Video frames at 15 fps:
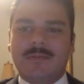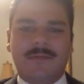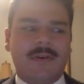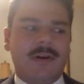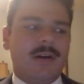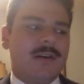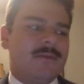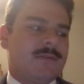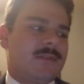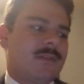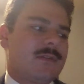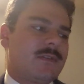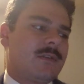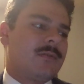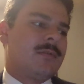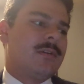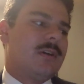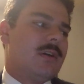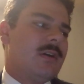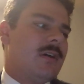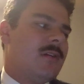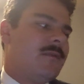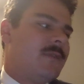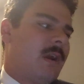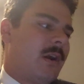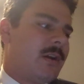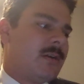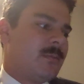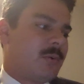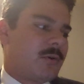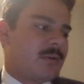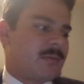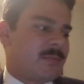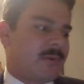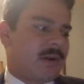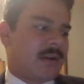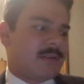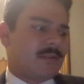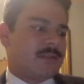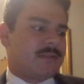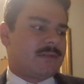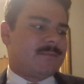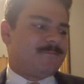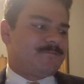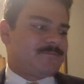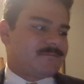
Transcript: 5 is also a very important practice,